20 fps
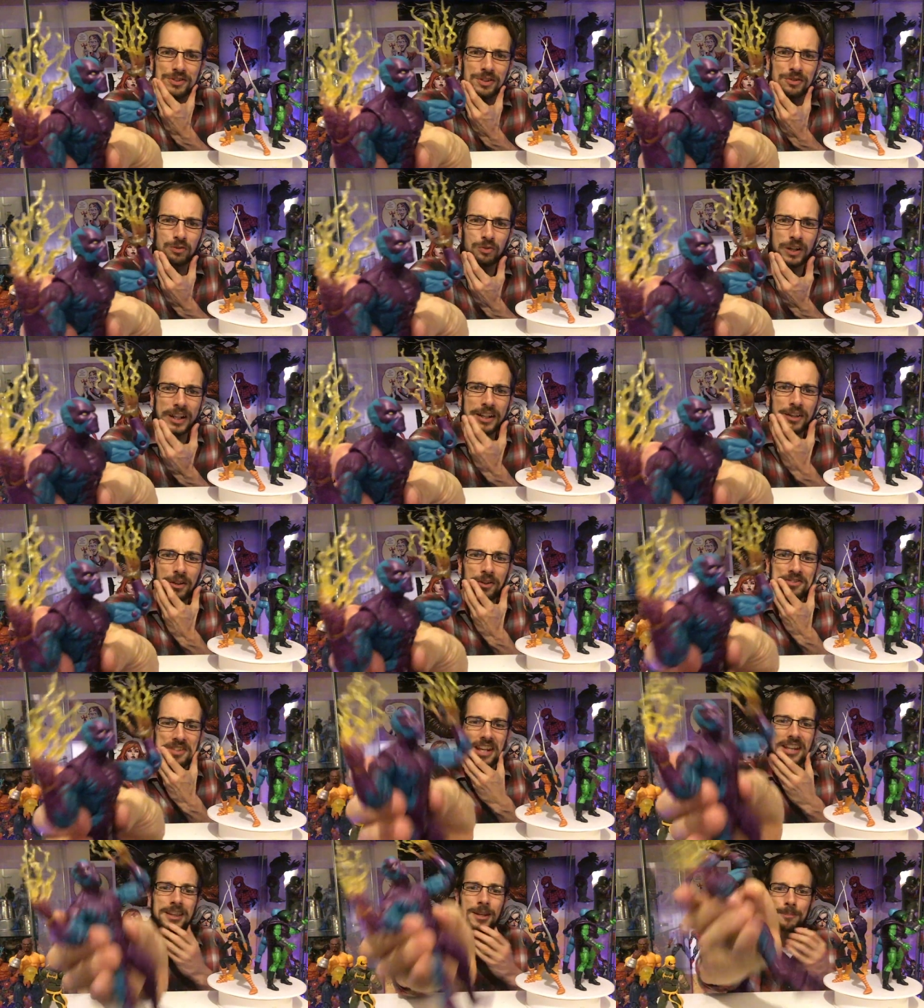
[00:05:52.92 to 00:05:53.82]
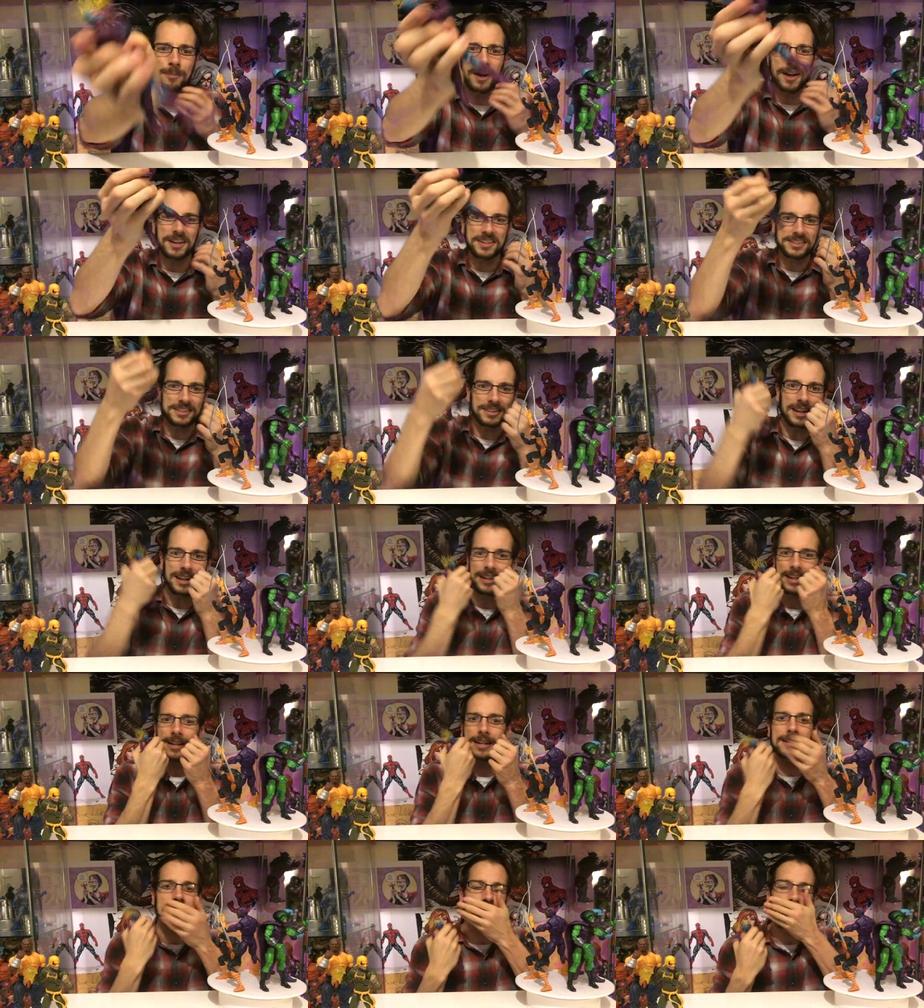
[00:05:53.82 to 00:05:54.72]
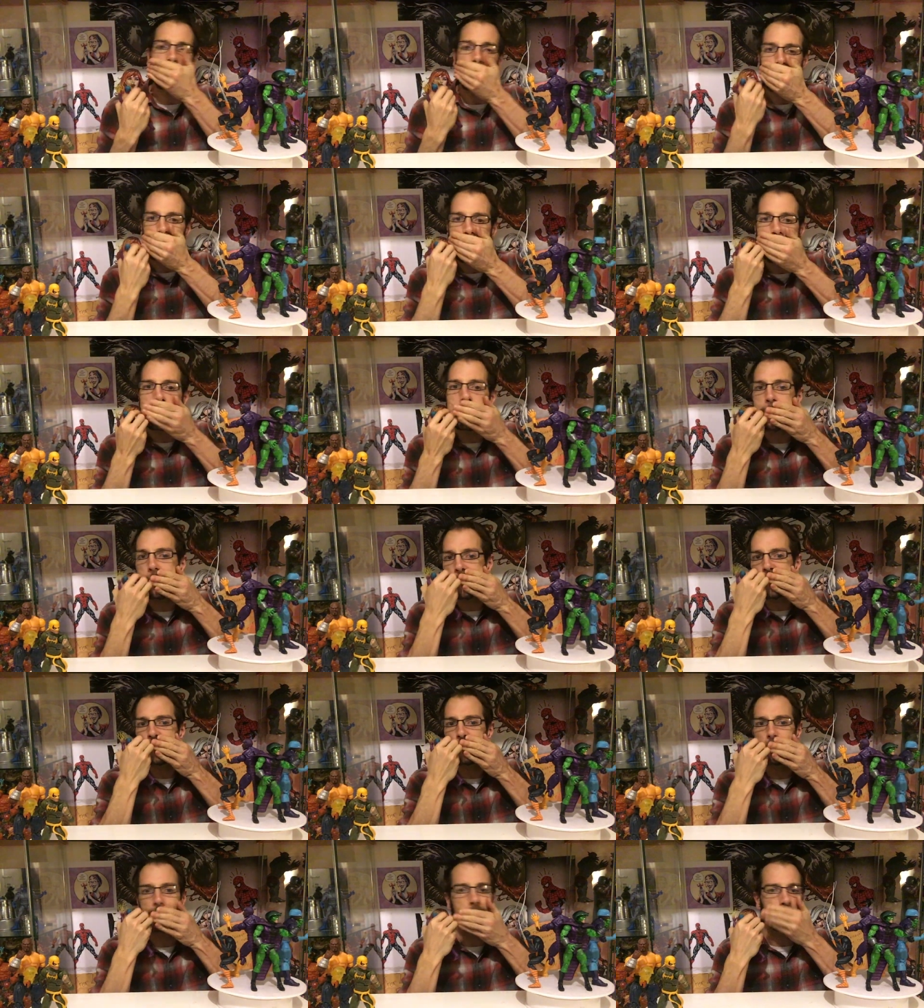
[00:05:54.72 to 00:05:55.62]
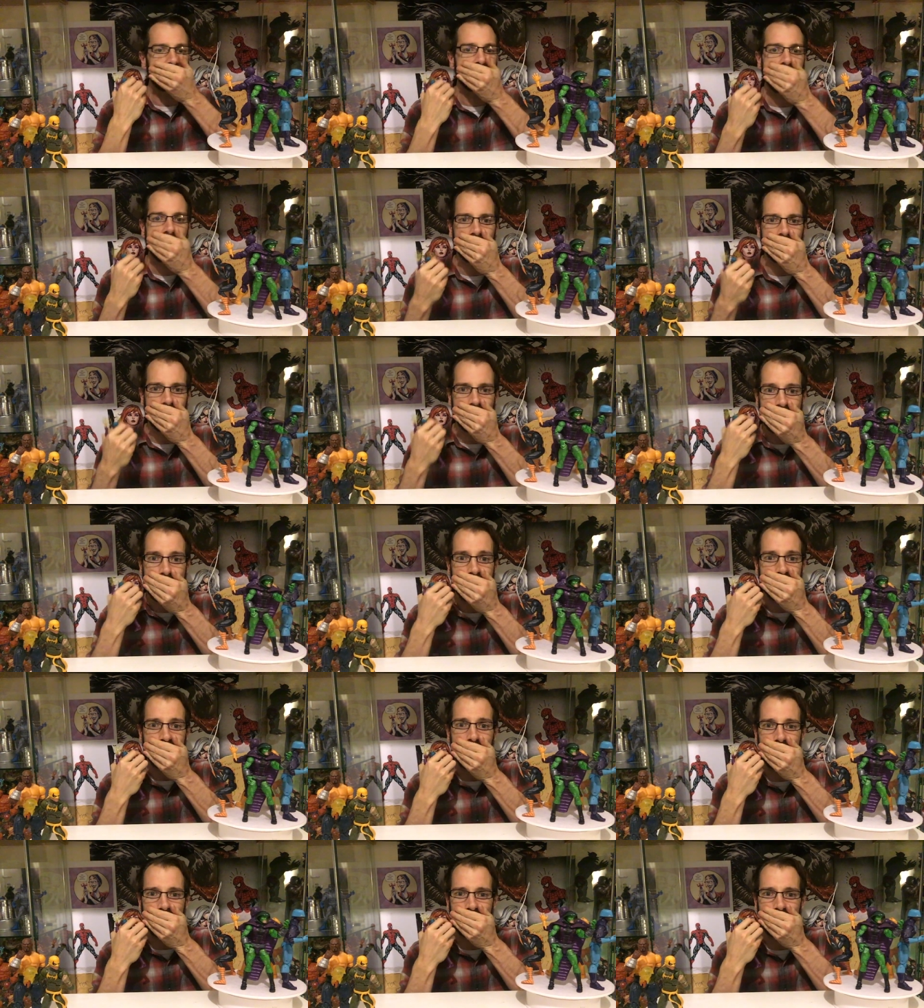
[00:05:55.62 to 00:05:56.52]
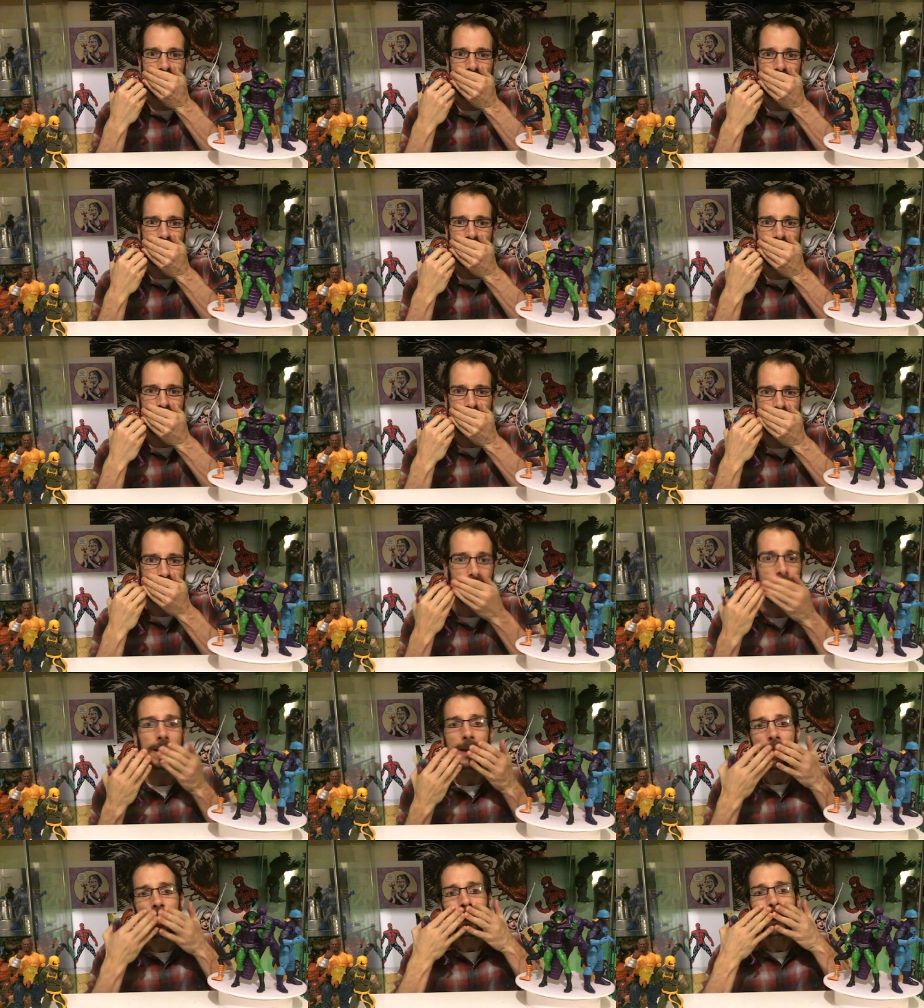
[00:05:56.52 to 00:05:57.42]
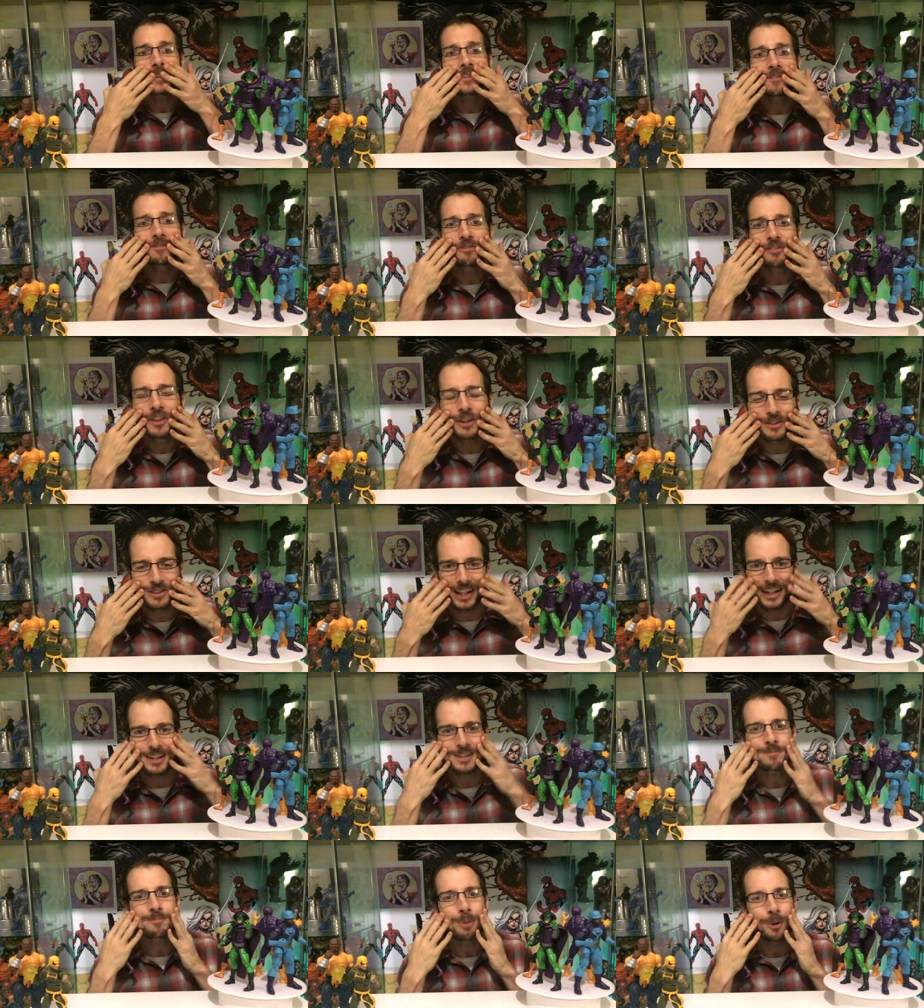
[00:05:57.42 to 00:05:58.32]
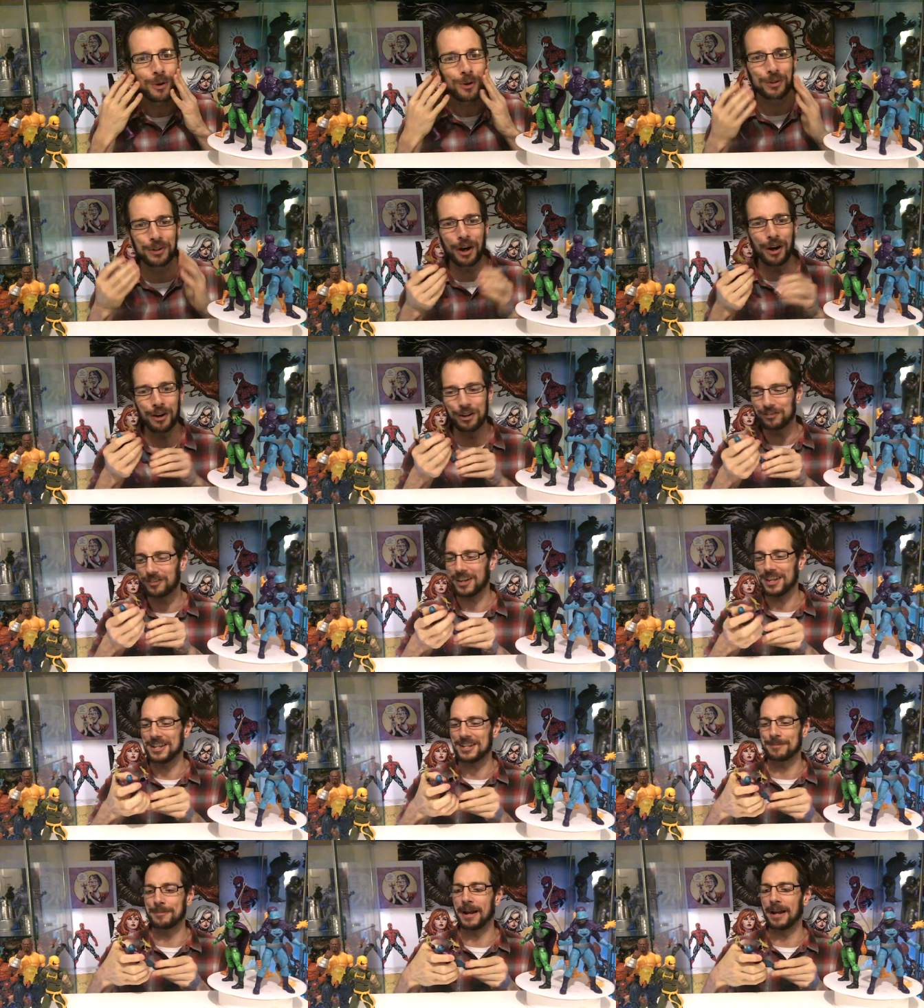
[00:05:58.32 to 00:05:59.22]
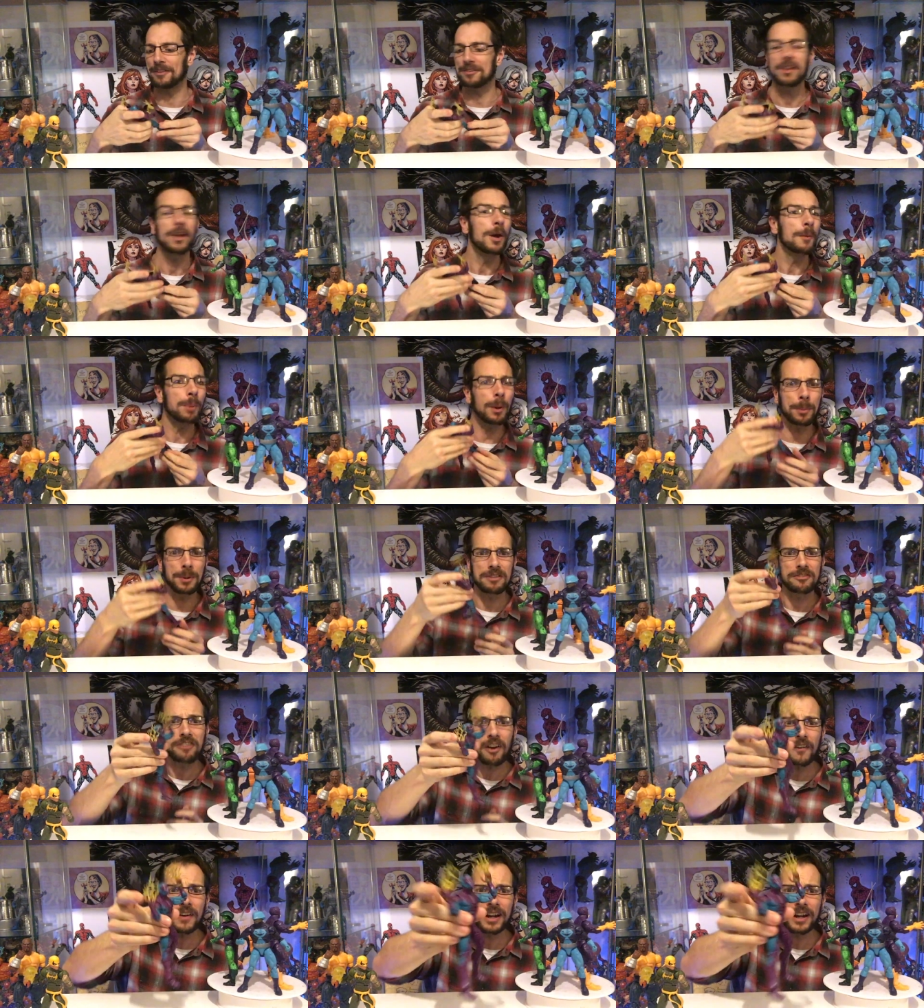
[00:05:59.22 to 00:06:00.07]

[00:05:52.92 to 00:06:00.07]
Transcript: and wrinkles in the mask, like it is like he's talking like this. Because it feels like it's pulled over his mouth. Probably very